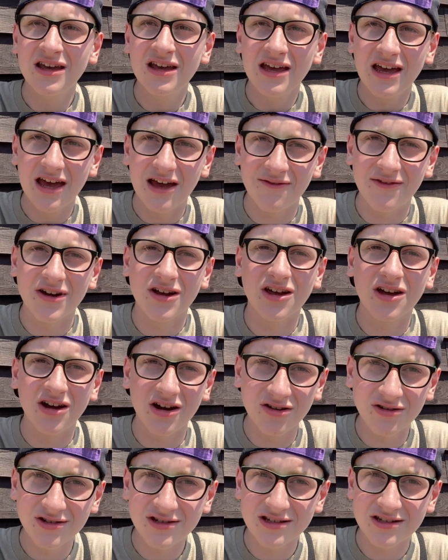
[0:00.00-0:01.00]
ever
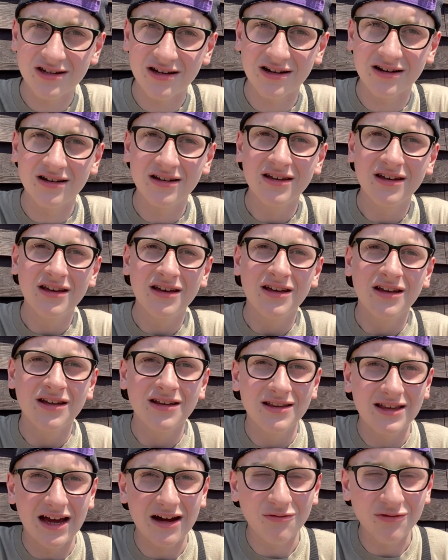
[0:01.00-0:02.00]
coaster
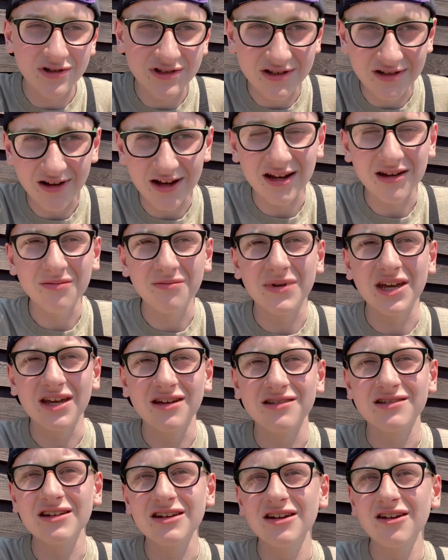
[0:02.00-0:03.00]
that was like me
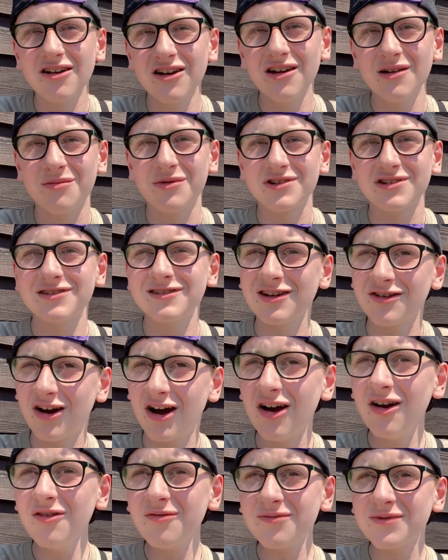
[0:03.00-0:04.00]
as in Cobra. So
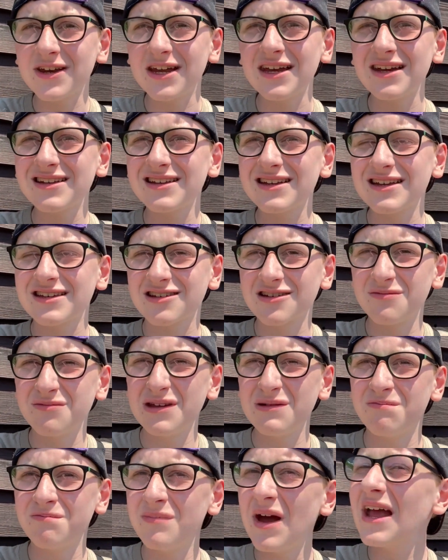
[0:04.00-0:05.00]
hopefully this could
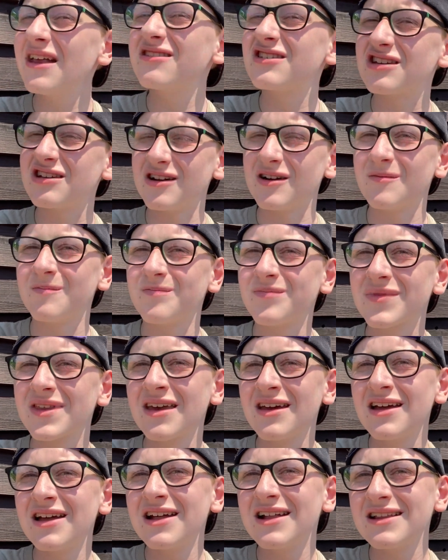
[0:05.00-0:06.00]
be better
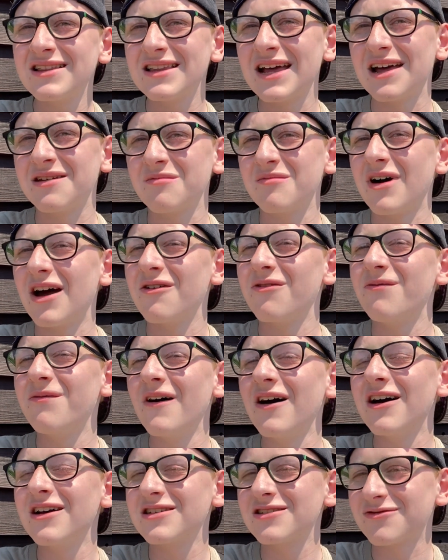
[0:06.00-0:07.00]
than my
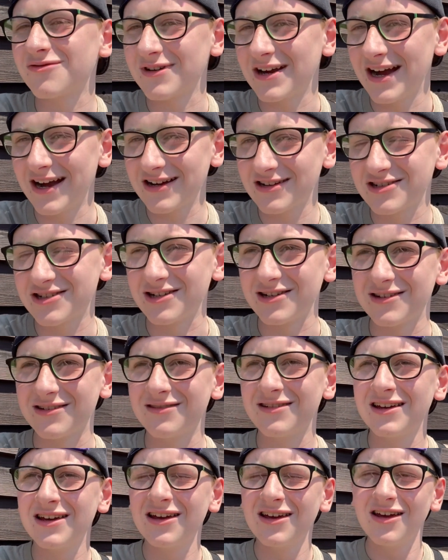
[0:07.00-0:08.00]
first reaction
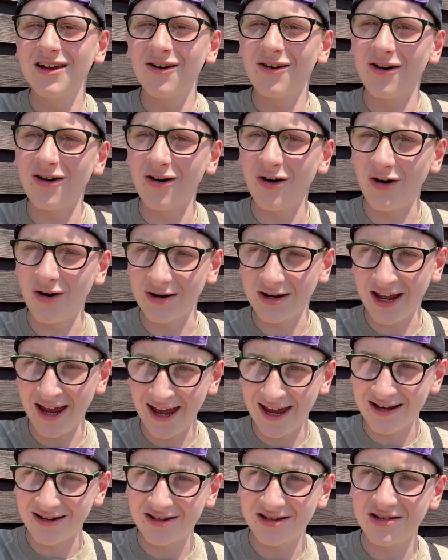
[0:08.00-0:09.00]
on
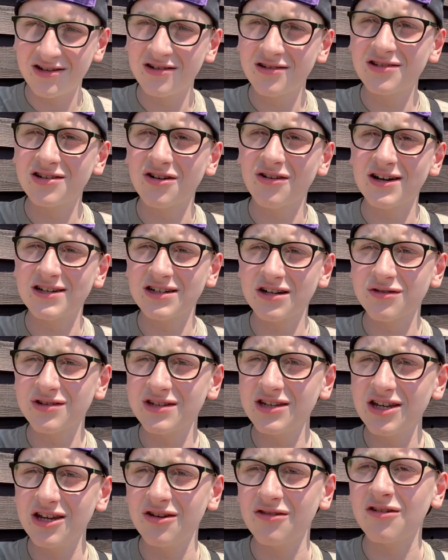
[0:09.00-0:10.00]
Edge. So I shall
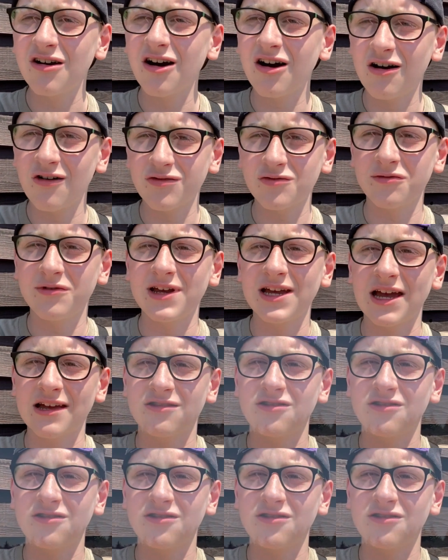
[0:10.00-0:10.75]
see you after we get